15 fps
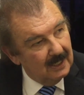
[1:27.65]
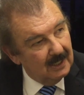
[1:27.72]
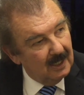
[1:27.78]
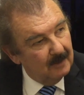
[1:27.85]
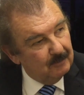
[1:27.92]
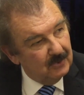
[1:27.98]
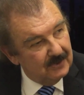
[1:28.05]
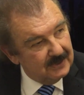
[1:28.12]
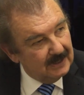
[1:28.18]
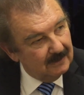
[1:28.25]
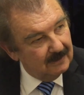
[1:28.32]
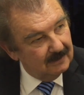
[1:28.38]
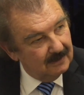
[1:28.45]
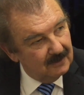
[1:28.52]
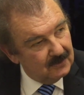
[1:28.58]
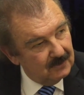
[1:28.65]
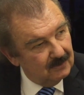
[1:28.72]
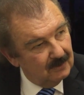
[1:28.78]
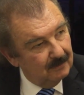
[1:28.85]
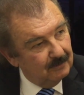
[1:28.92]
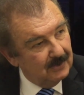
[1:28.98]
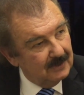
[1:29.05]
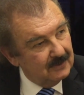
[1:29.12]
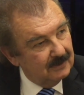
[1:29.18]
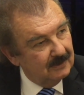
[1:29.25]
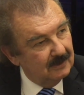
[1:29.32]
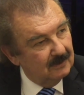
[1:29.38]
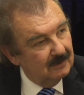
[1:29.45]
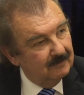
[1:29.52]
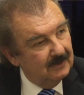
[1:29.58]
I presented this to the
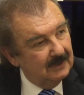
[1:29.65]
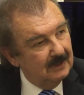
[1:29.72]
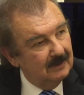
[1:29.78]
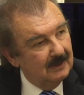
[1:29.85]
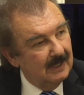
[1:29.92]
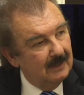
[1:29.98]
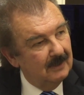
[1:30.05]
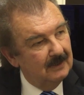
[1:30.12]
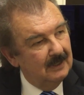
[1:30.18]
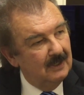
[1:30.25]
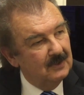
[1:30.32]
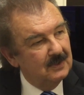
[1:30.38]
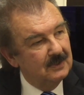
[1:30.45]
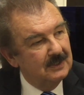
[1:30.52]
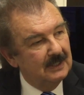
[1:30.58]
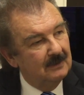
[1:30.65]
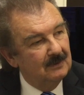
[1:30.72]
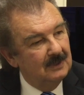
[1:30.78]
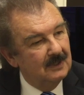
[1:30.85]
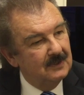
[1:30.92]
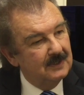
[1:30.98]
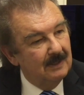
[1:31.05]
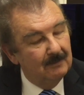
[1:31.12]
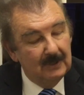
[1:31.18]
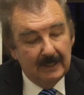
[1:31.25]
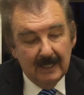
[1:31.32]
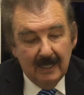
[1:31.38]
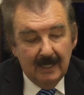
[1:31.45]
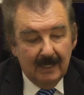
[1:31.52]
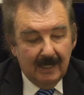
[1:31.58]
President of the United Nations General Assembly.